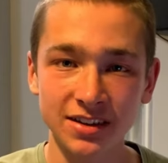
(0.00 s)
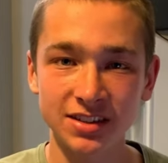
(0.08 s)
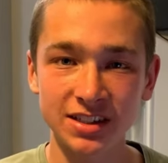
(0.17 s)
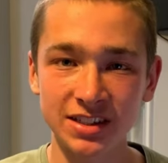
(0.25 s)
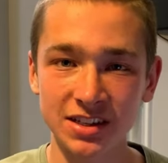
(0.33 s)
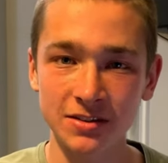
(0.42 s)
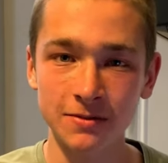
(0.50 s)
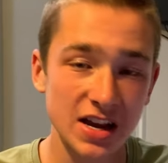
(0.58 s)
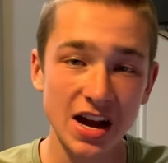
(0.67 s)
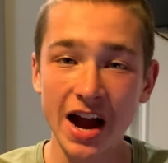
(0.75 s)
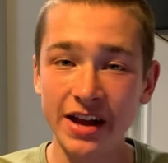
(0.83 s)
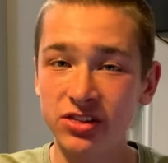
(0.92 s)
season?
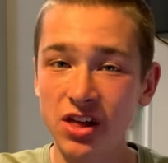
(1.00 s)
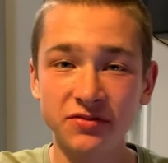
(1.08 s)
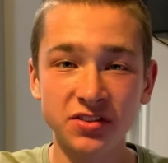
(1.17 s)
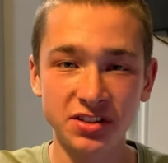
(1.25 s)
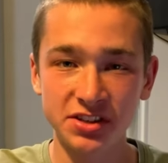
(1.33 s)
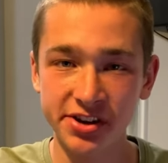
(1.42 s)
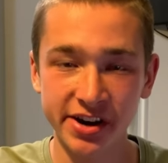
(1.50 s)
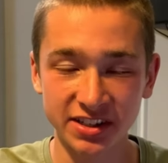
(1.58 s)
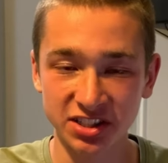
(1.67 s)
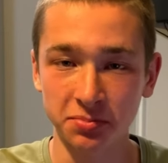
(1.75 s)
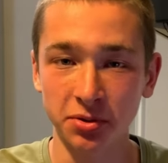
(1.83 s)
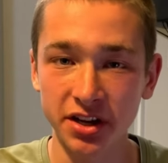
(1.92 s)
I'd love to see your
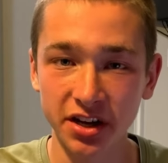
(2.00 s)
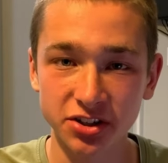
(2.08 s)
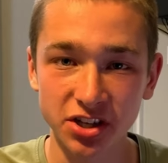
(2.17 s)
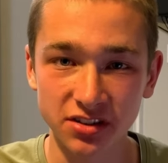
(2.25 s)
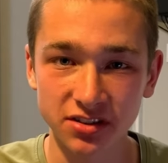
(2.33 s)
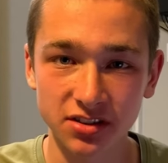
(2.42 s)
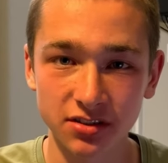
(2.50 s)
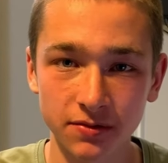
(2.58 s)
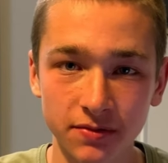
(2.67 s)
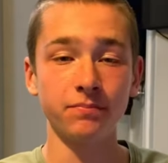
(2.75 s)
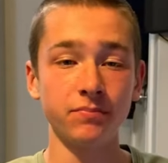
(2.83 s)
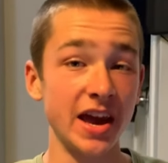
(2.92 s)
guys' predictions.
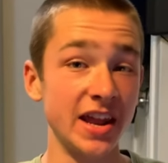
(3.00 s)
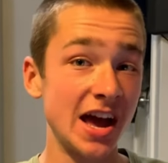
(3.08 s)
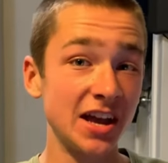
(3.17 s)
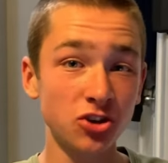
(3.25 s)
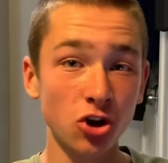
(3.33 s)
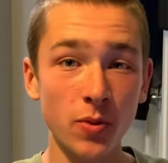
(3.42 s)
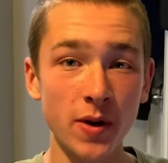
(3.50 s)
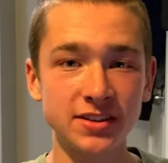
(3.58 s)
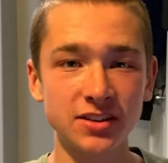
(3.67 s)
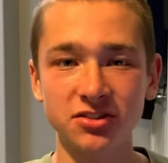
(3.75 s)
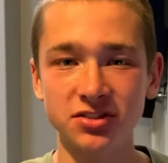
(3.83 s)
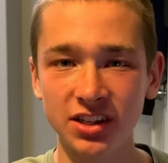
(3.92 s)
And as always,
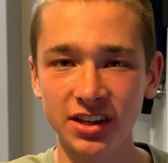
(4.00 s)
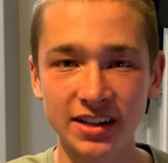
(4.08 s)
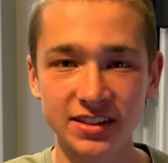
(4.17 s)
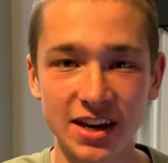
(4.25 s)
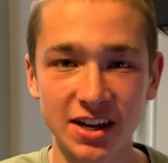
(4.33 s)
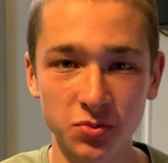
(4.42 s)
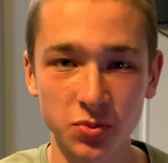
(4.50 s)
I'll see you guys next